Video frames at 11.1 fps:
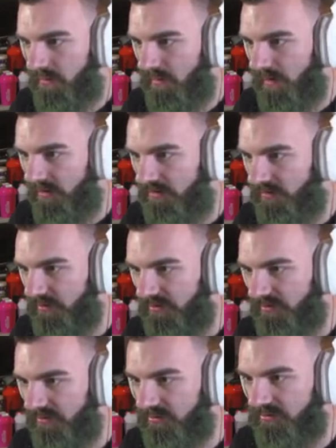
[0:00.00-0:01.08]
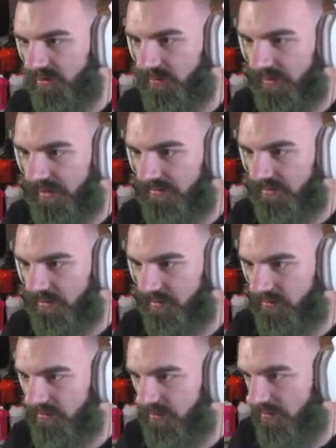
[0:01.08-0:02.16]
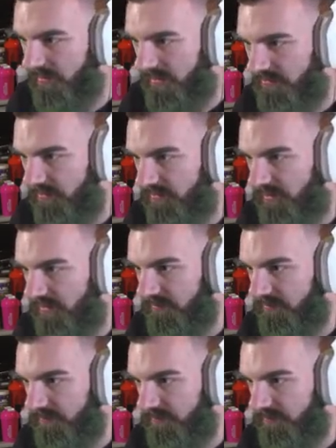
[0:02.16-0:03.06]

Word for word: I heard someone using the strobe light too, so that's always awesome.